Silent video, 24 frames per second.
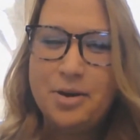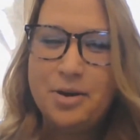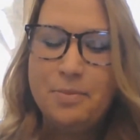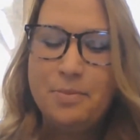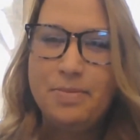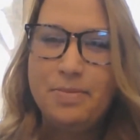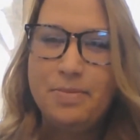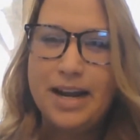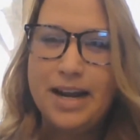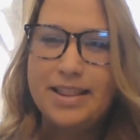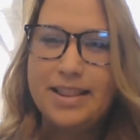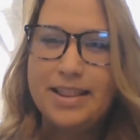
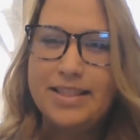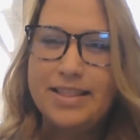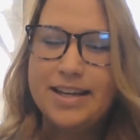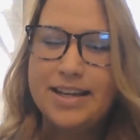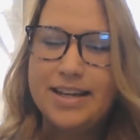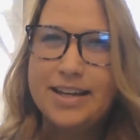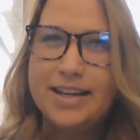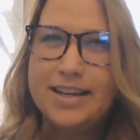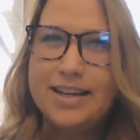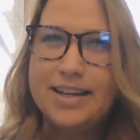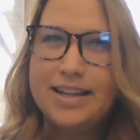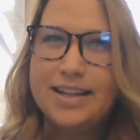But I think
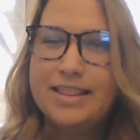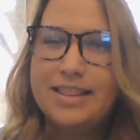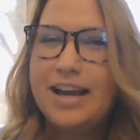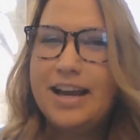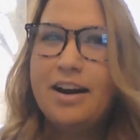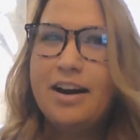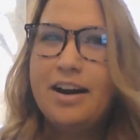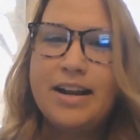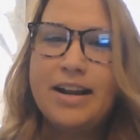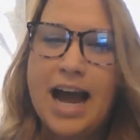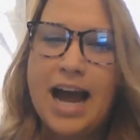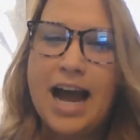they
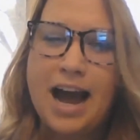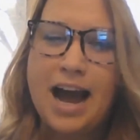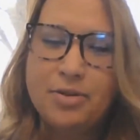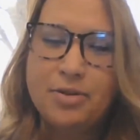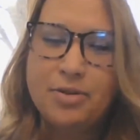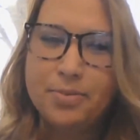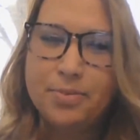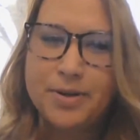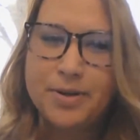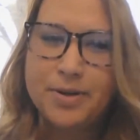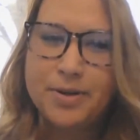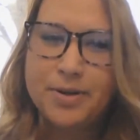already have a
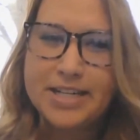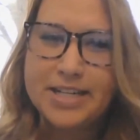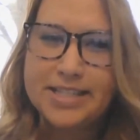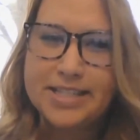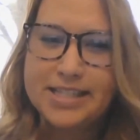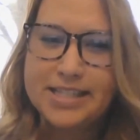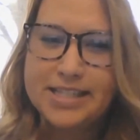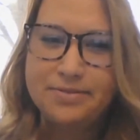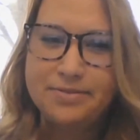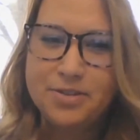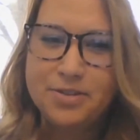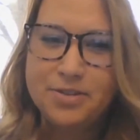
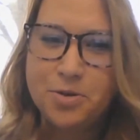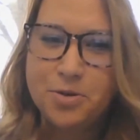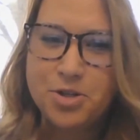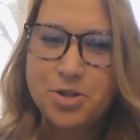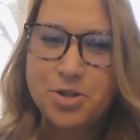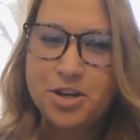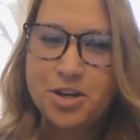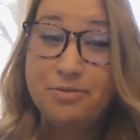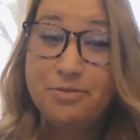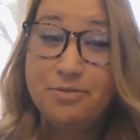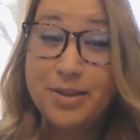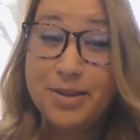preconceived notion
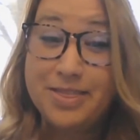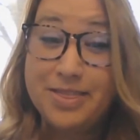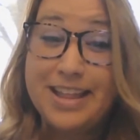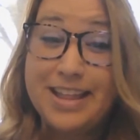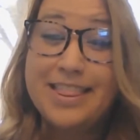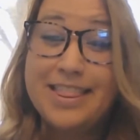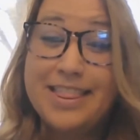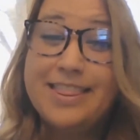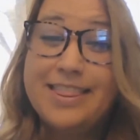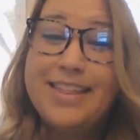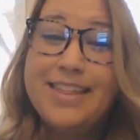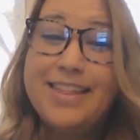of what they
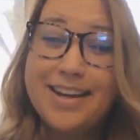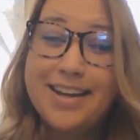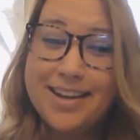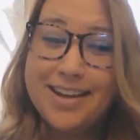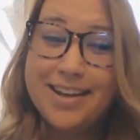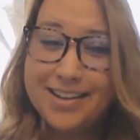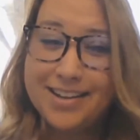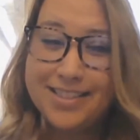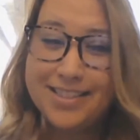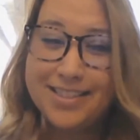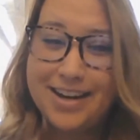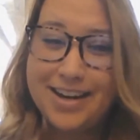think
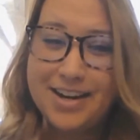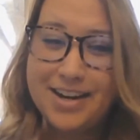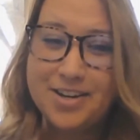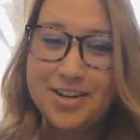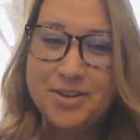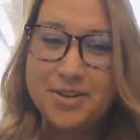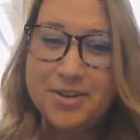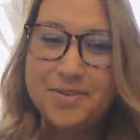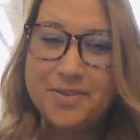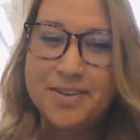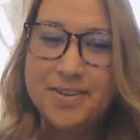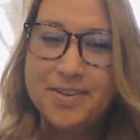that I
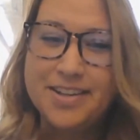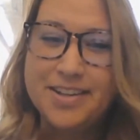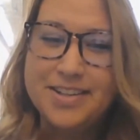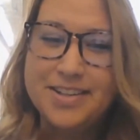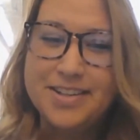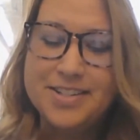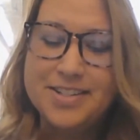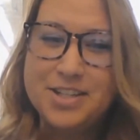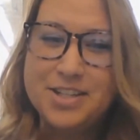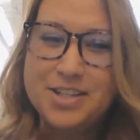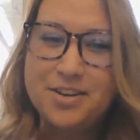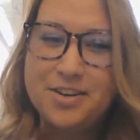do.
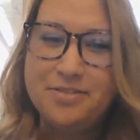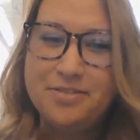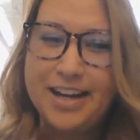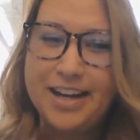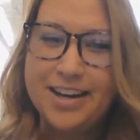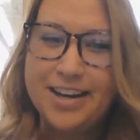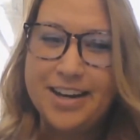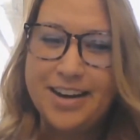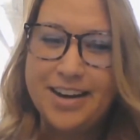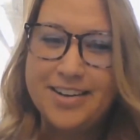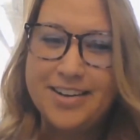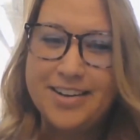So if I
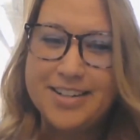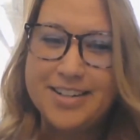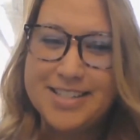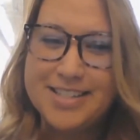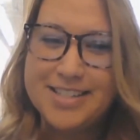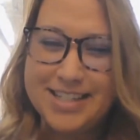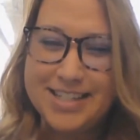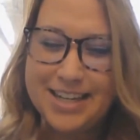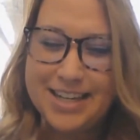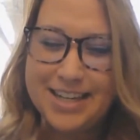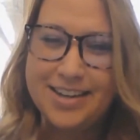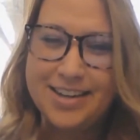can
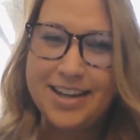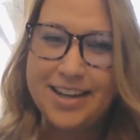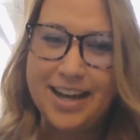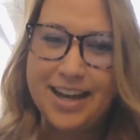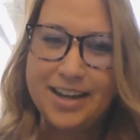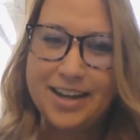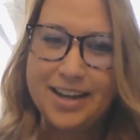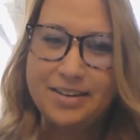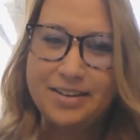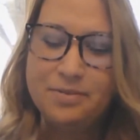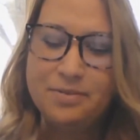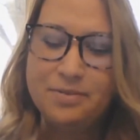understand,
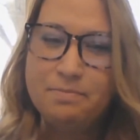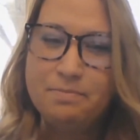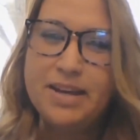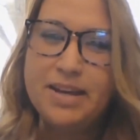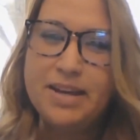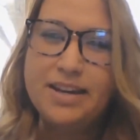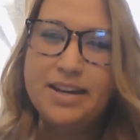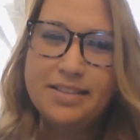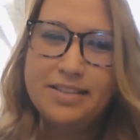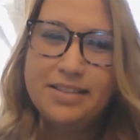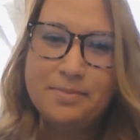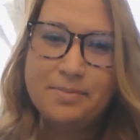again,
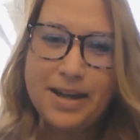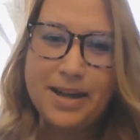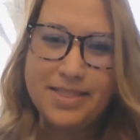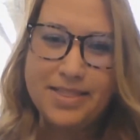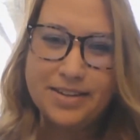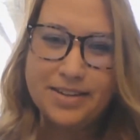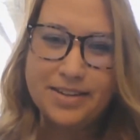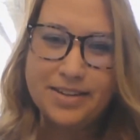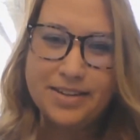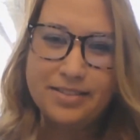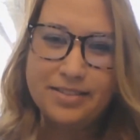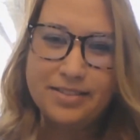meeting them at
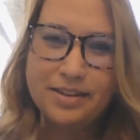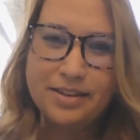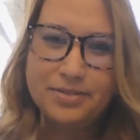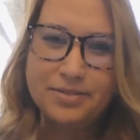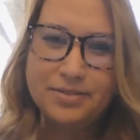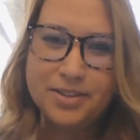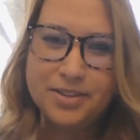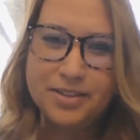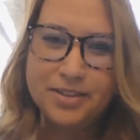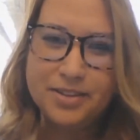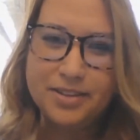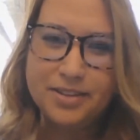their
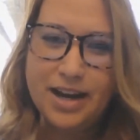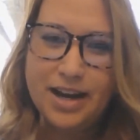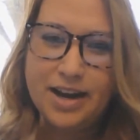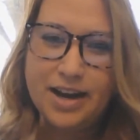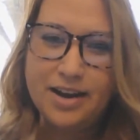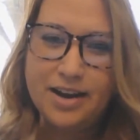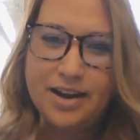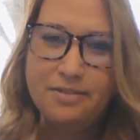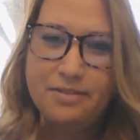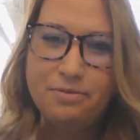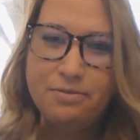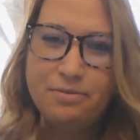level
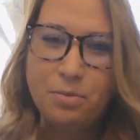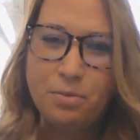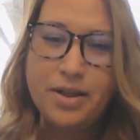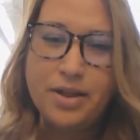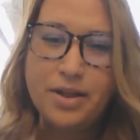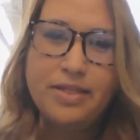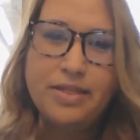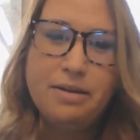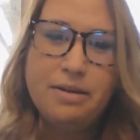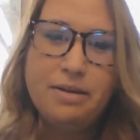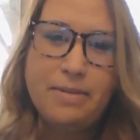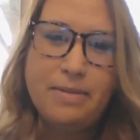of what
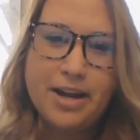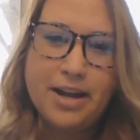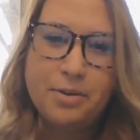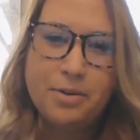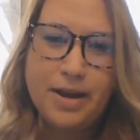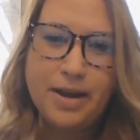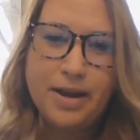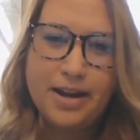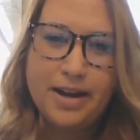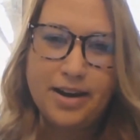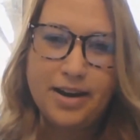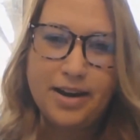they may or
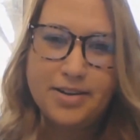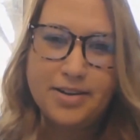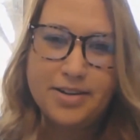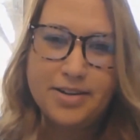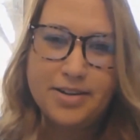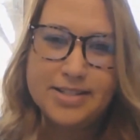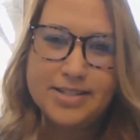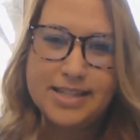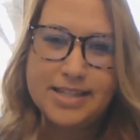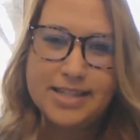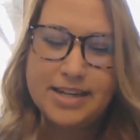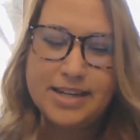may not
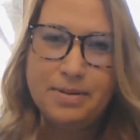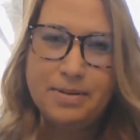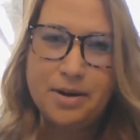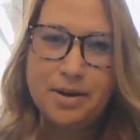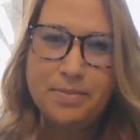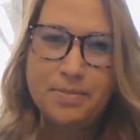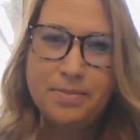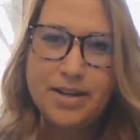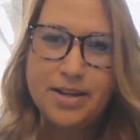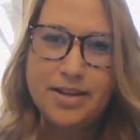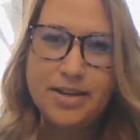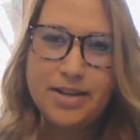understand about
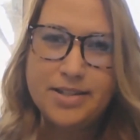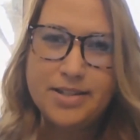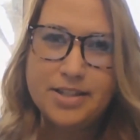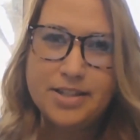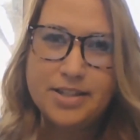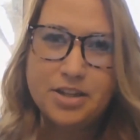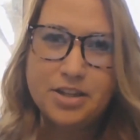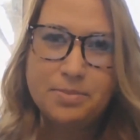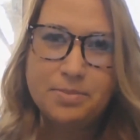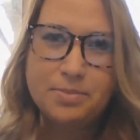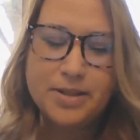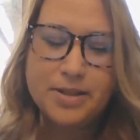me is a
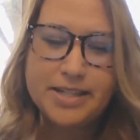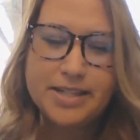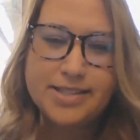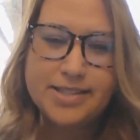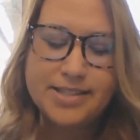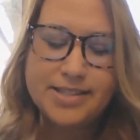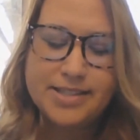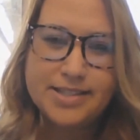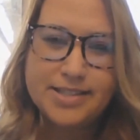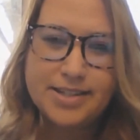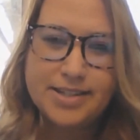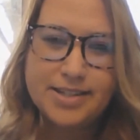good place
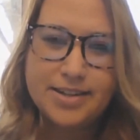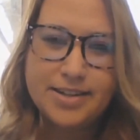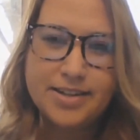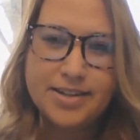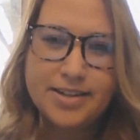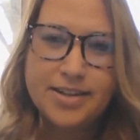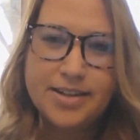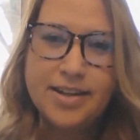to start.